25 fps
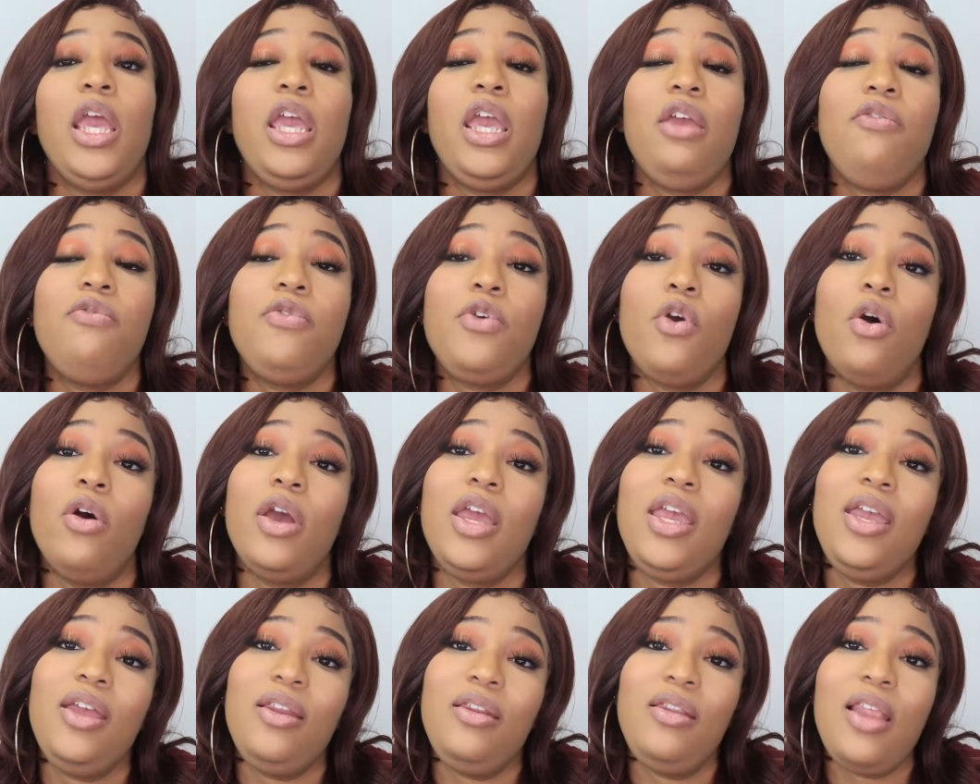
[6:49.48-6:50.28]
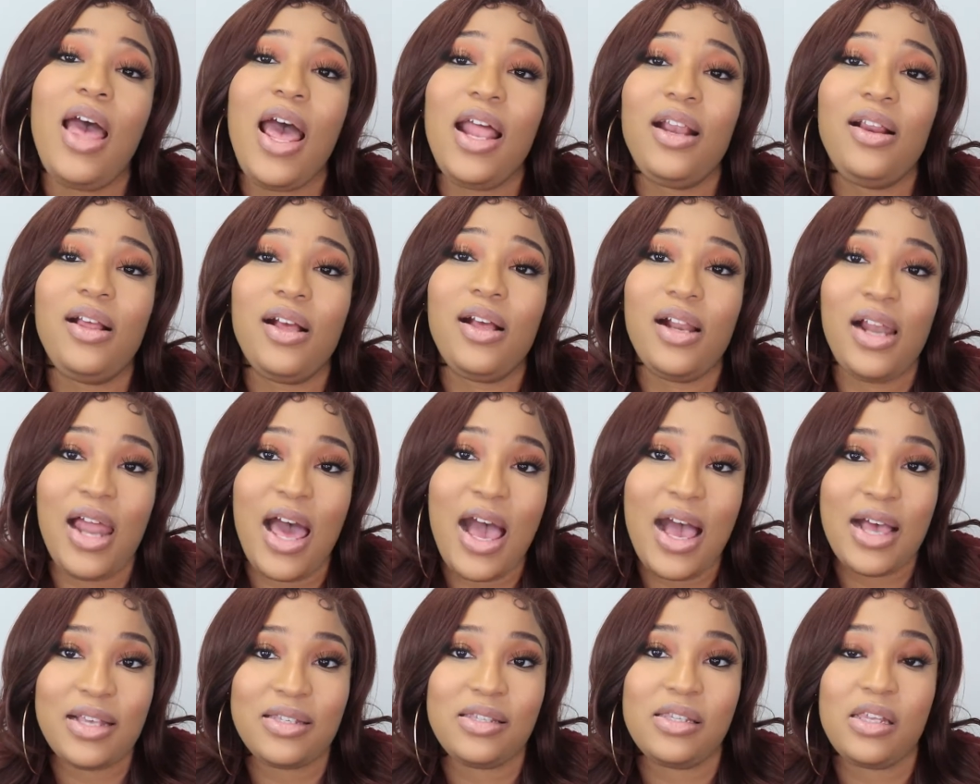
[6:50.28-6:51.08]
If you're in that
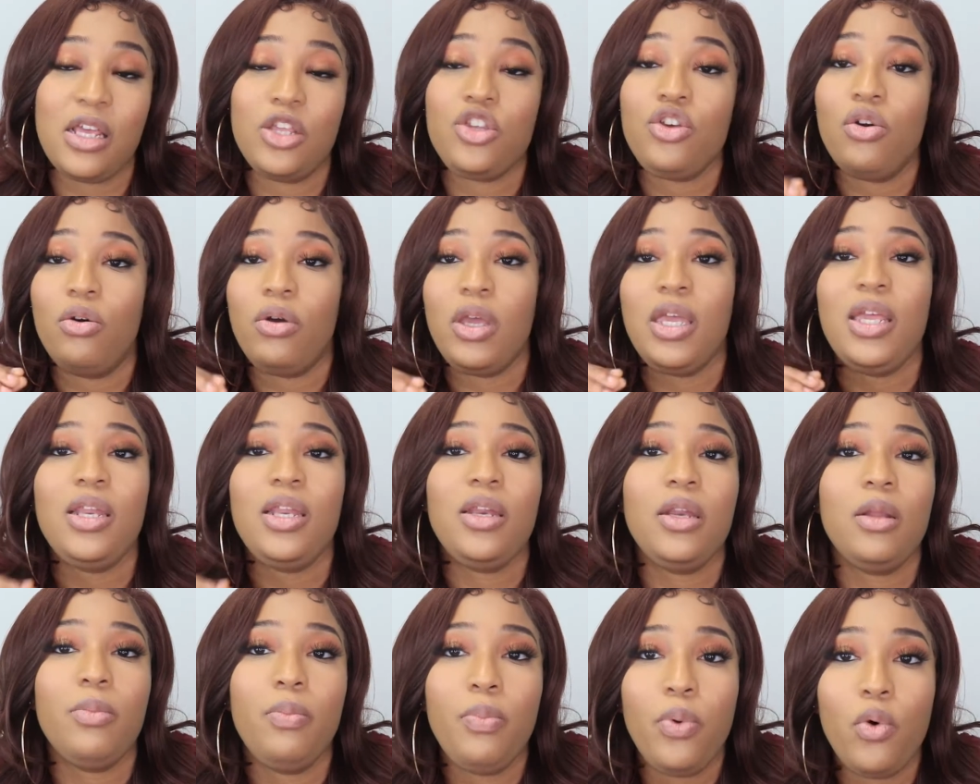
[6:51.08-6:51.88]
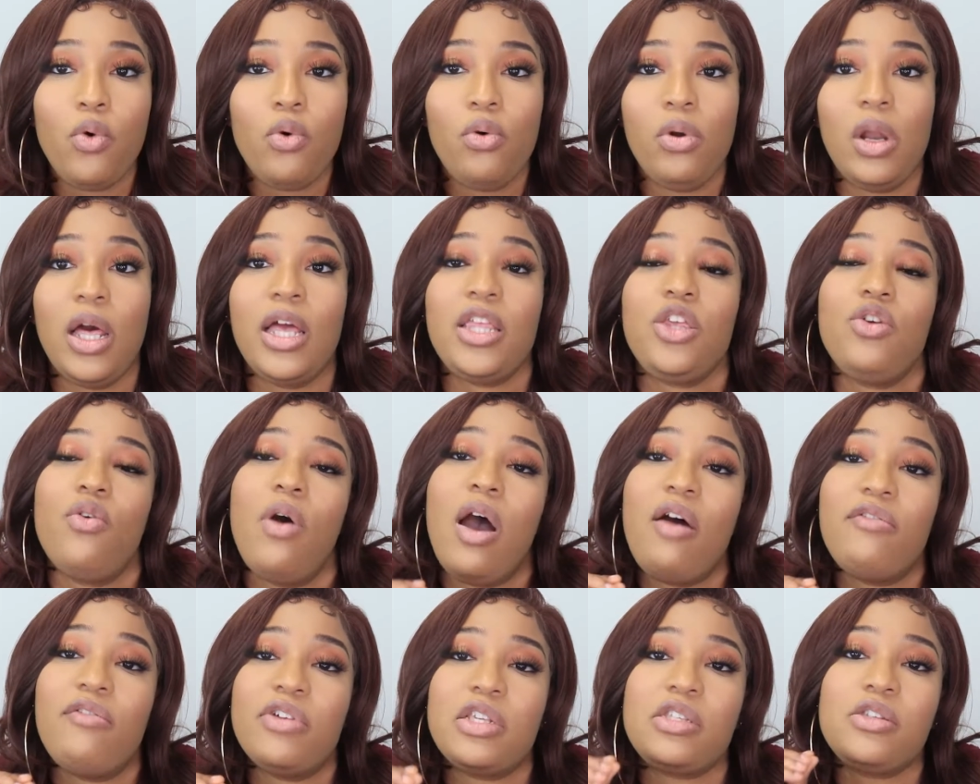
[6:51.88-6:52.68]
class and you're in the pool and you
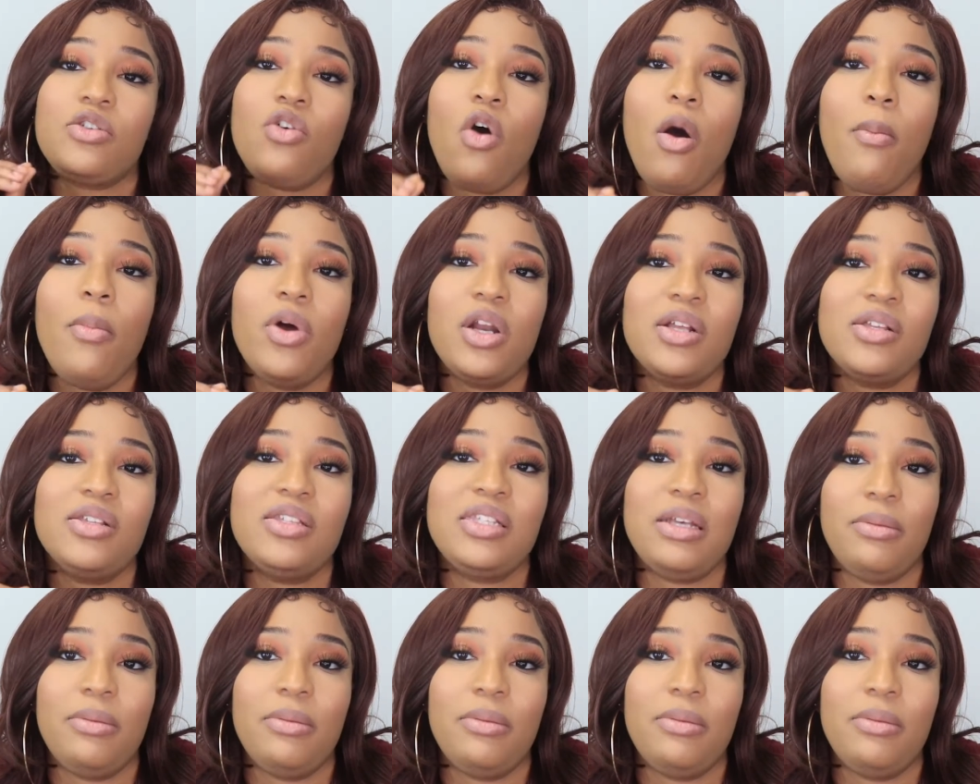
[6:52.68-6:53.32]
have a score more than